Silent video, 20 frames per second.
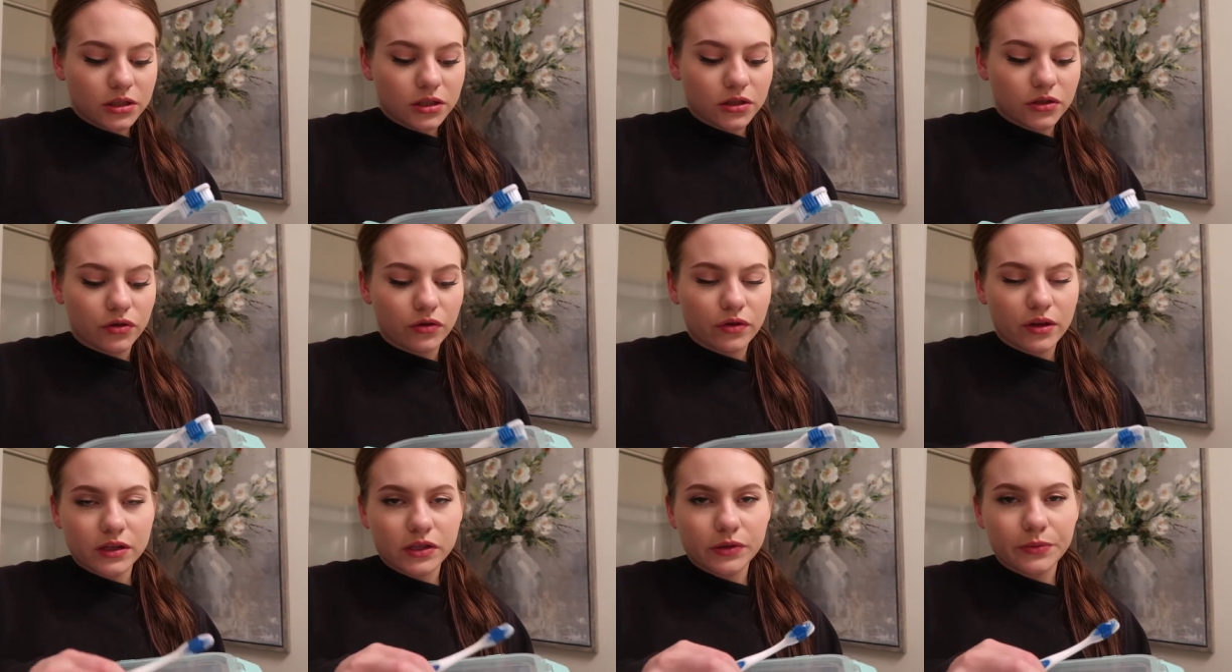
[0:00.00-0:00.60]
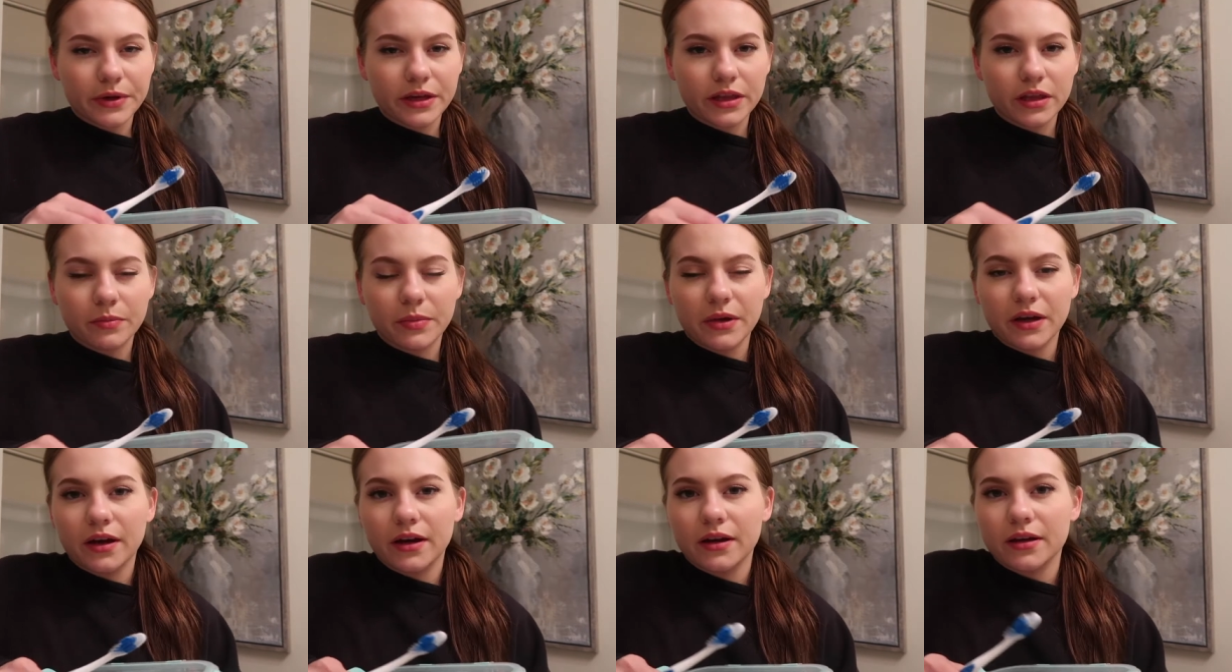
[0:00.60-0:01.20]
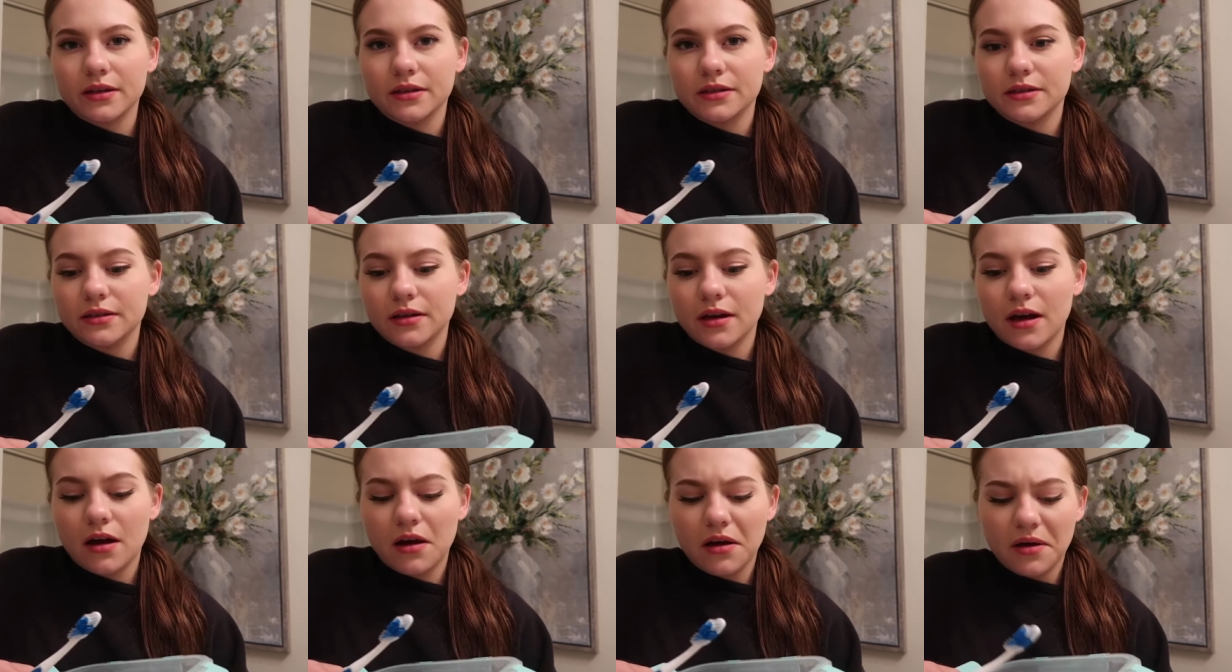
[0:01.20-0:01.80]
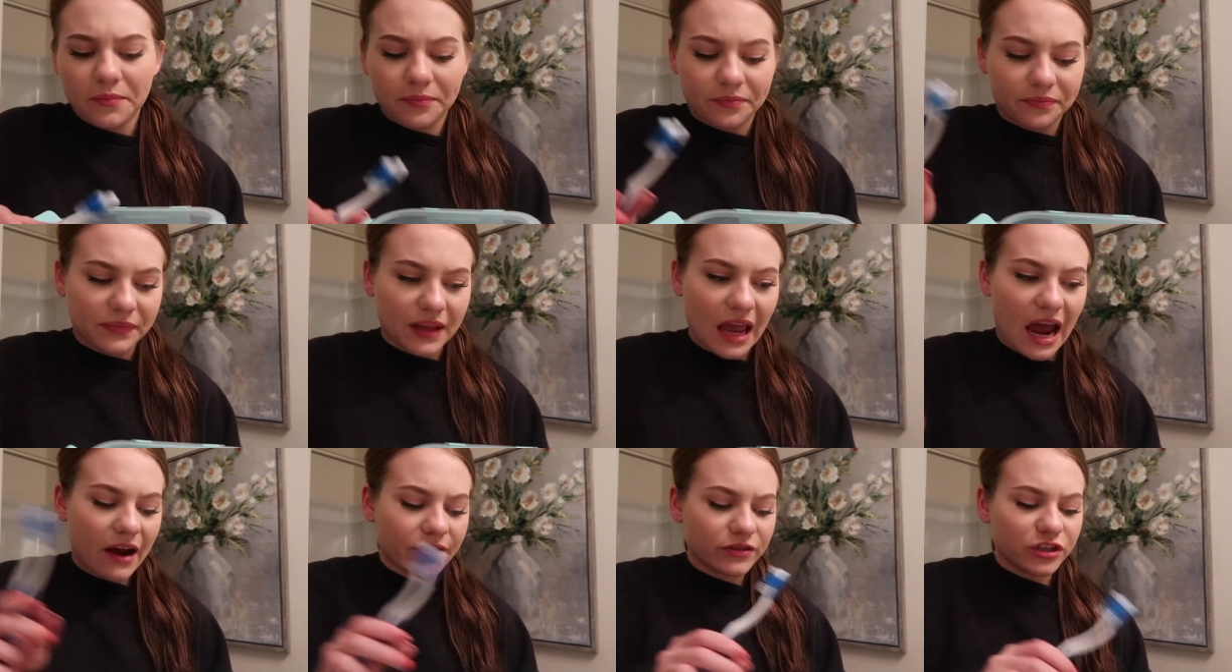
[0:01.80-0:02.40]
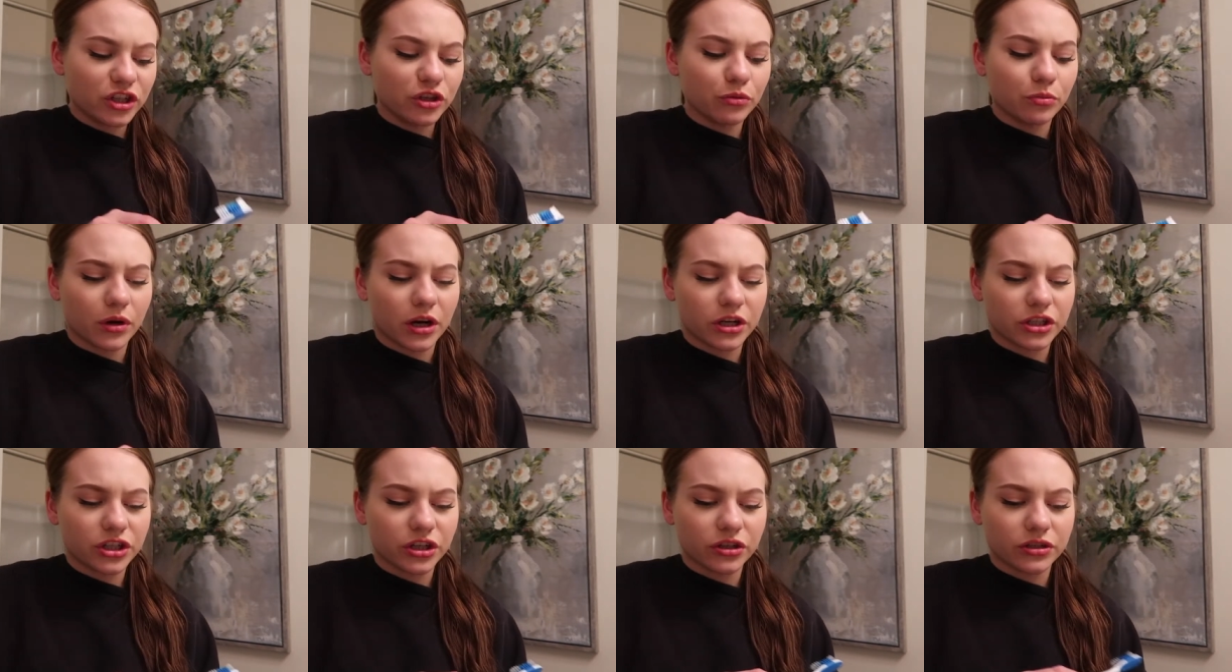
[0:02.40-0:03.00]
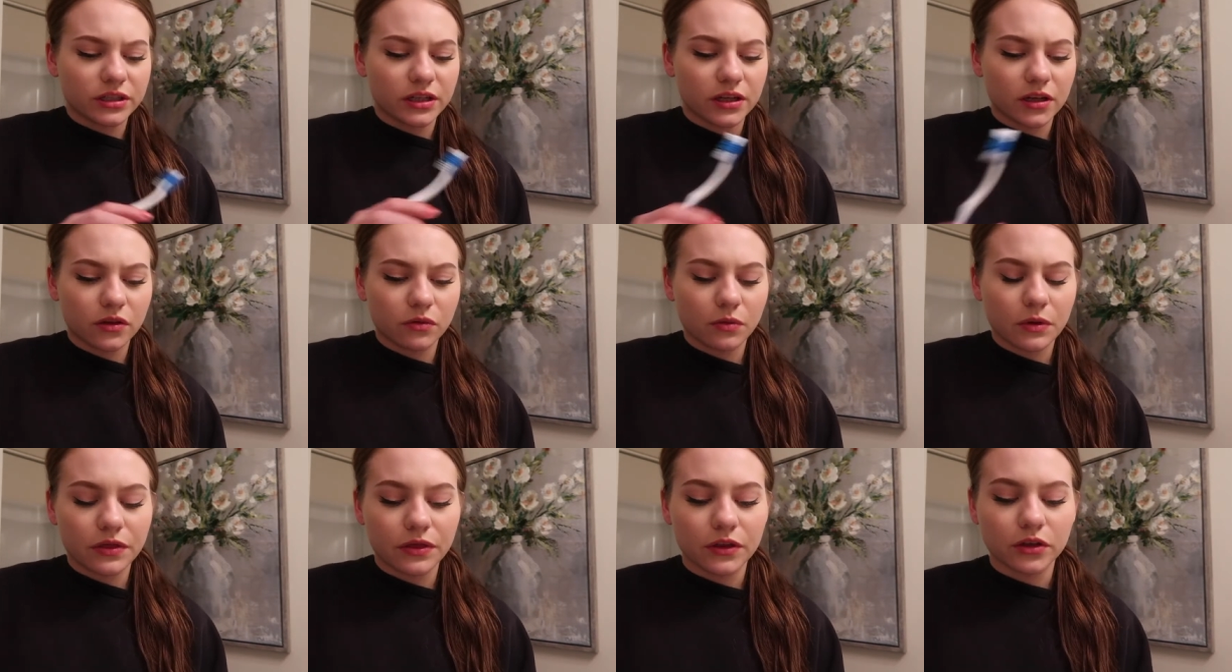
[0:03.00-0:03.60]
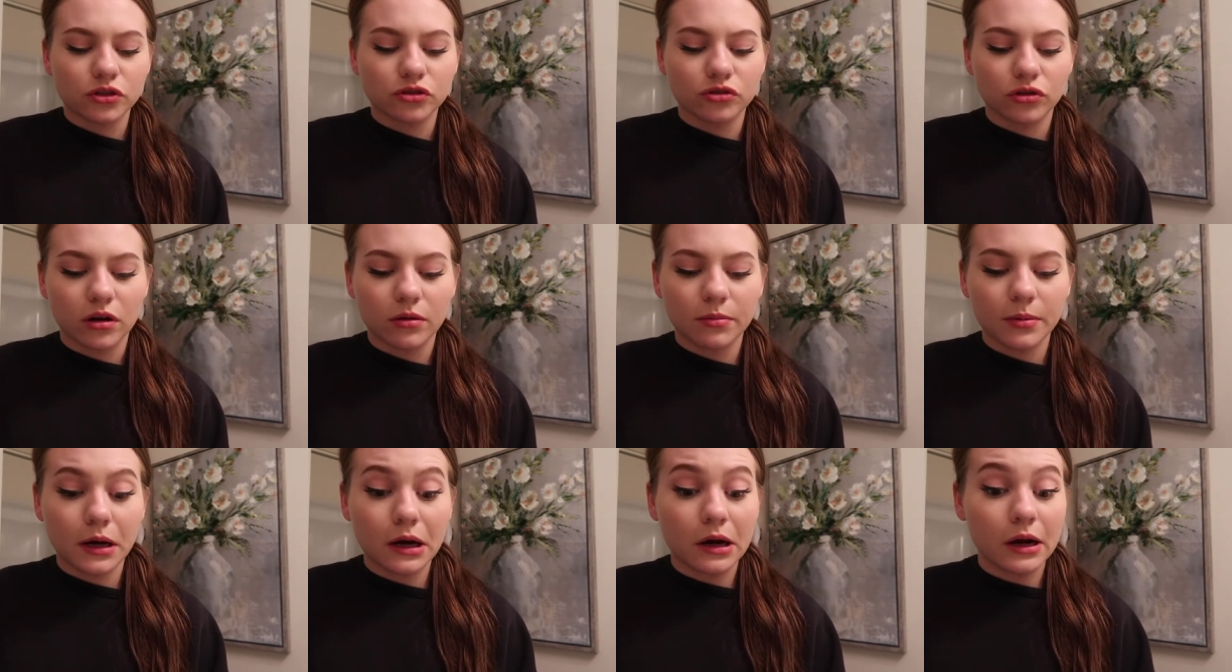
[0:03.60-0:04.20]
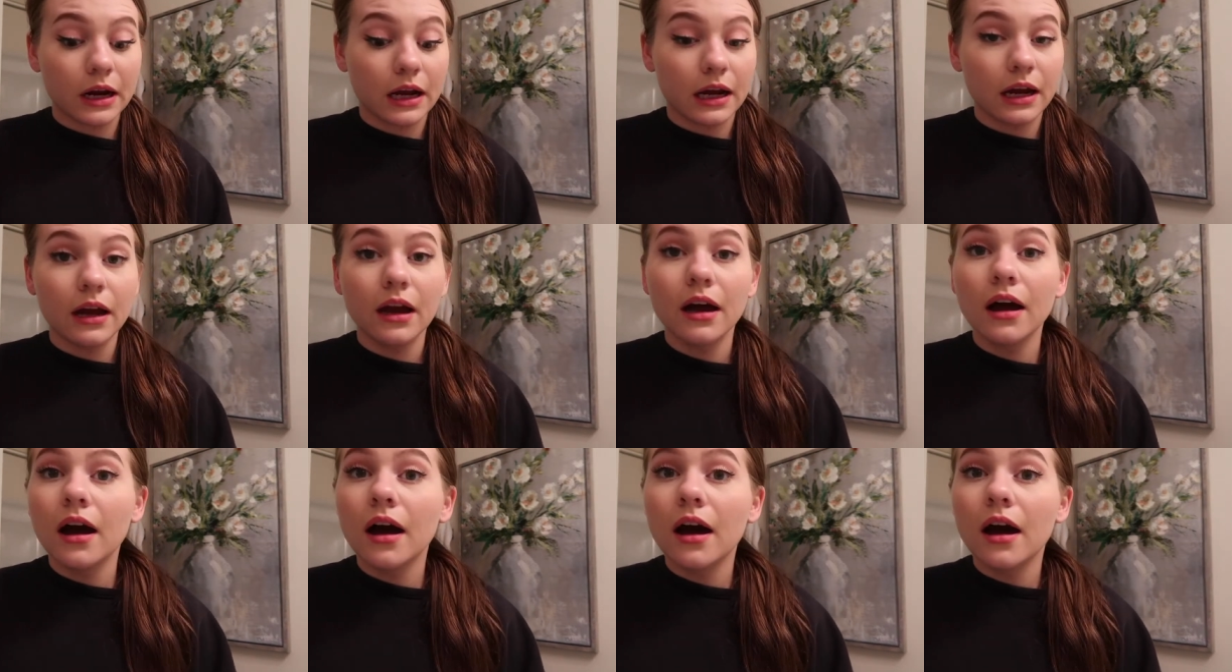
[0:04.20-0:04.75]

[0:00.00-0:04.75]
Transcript: to do this with because um, after you brush your teeth with the strawberry